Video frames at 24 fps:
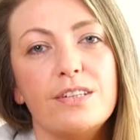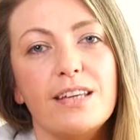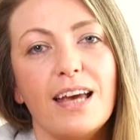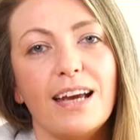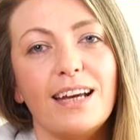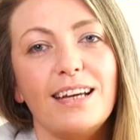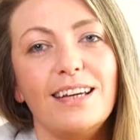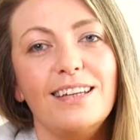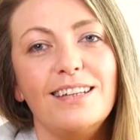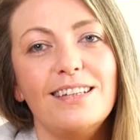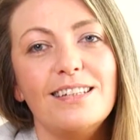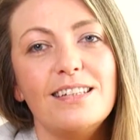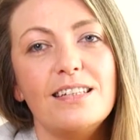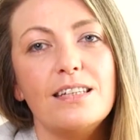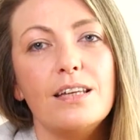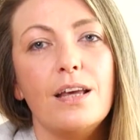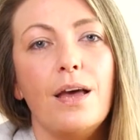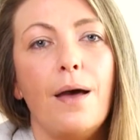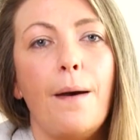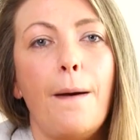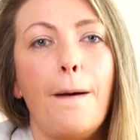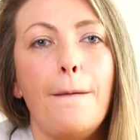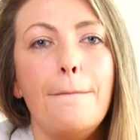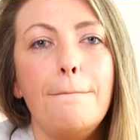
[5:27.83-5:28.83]
seconds,
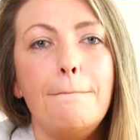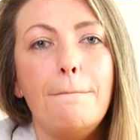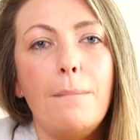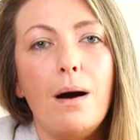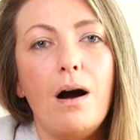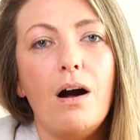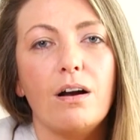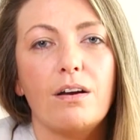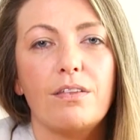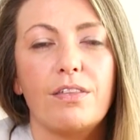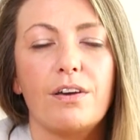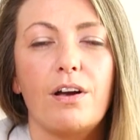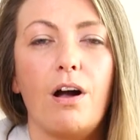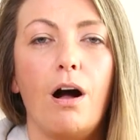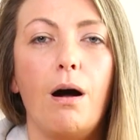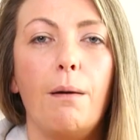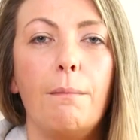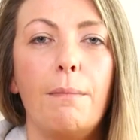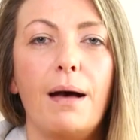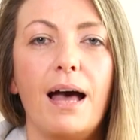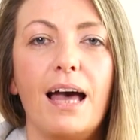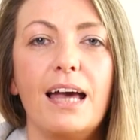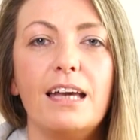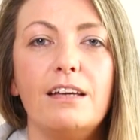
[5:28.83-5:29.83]
mark the
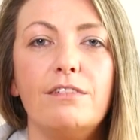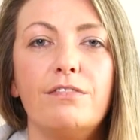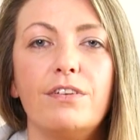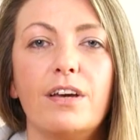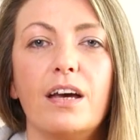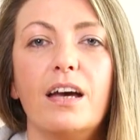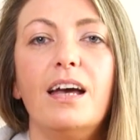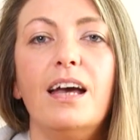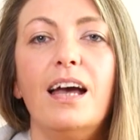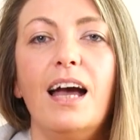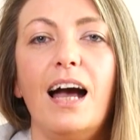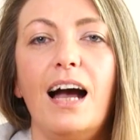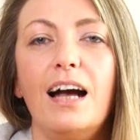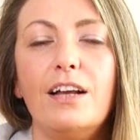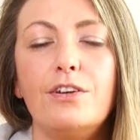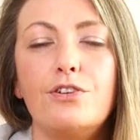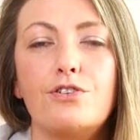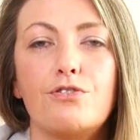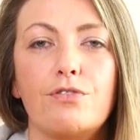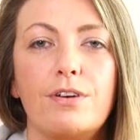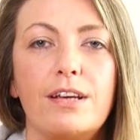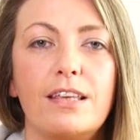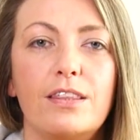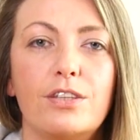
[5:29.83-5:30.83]
calm behaviour and
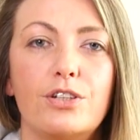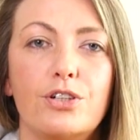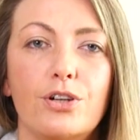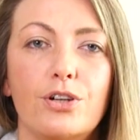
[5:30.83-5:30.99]
treat the